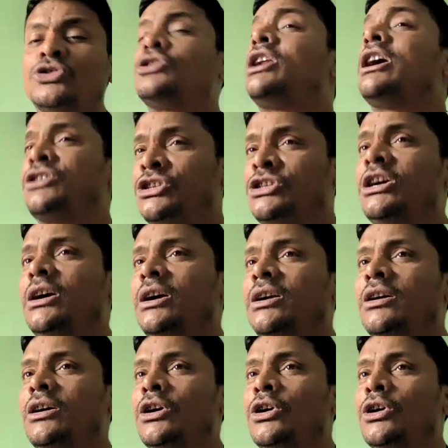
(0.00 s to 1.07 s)
structured
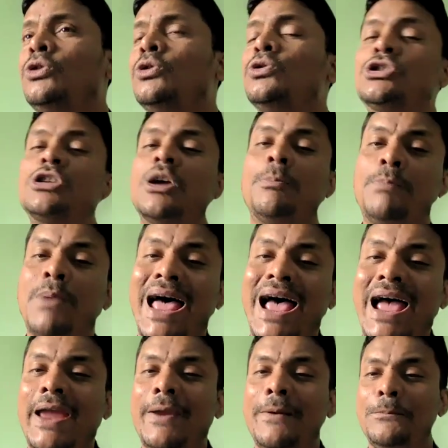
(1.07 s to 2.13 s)
to
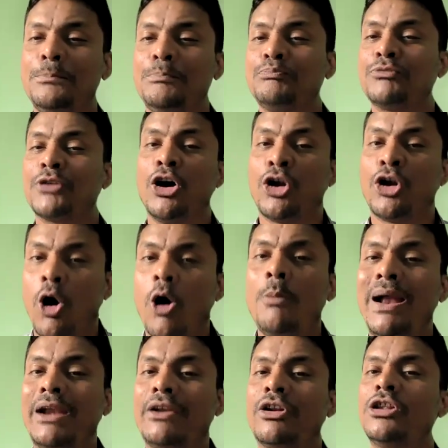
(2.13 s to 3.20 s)
supply raw
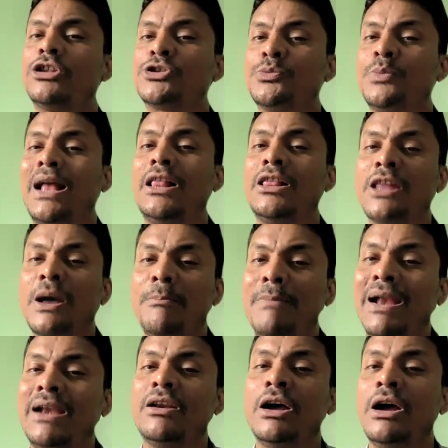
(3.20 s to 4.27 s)
materials while the
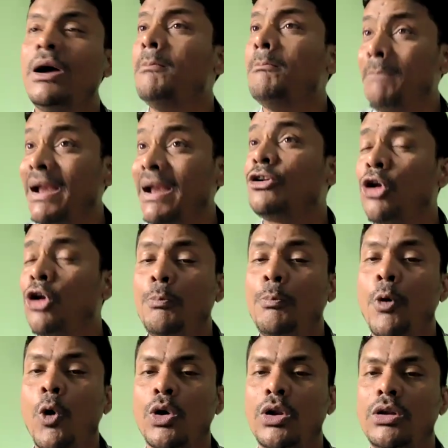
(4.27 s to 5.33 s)

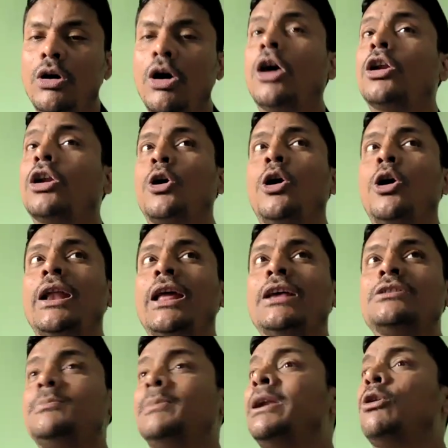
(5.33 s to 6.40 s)
metropole, or called
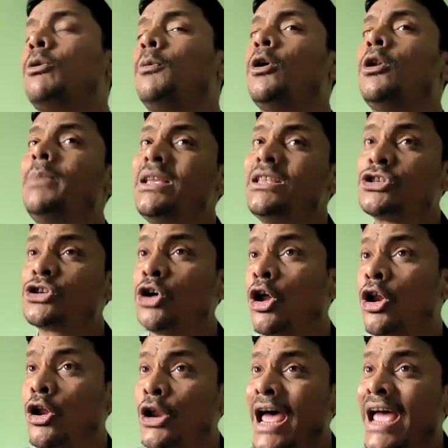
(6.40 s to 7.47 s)
as a metropole means
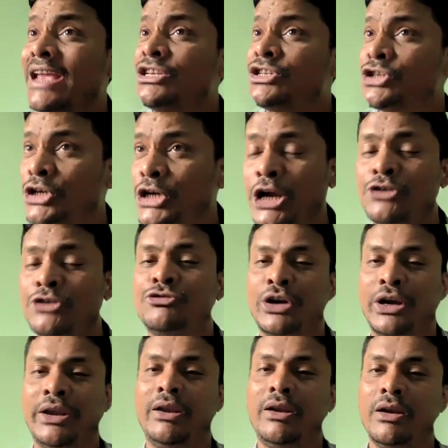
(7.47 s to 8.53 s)
colonized
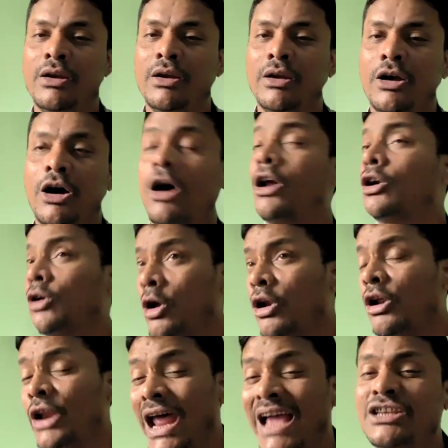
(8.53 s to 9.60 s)
country or
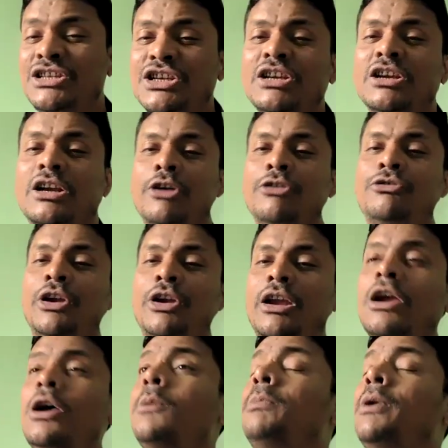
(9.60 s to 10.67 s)
colonizing country,
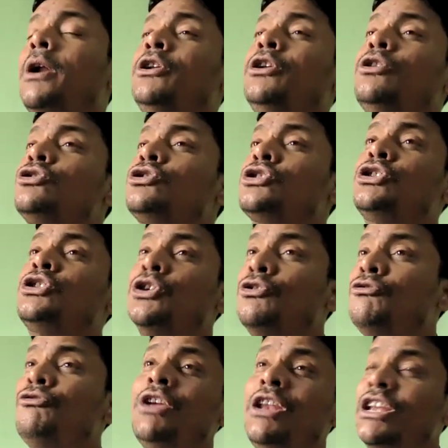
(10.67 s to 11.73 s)
produced
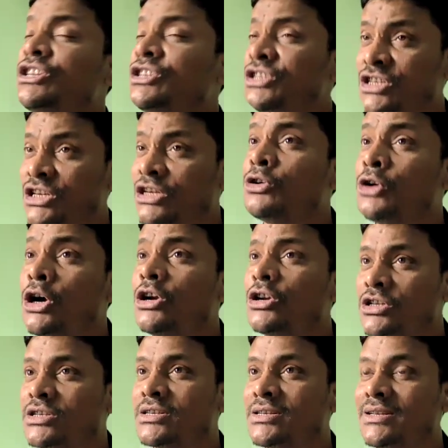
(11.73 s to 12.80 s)
finished
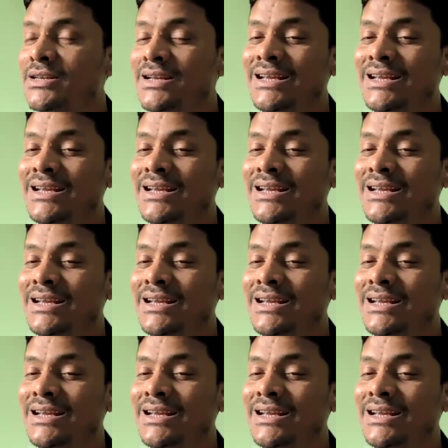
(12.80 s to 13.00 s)
goods,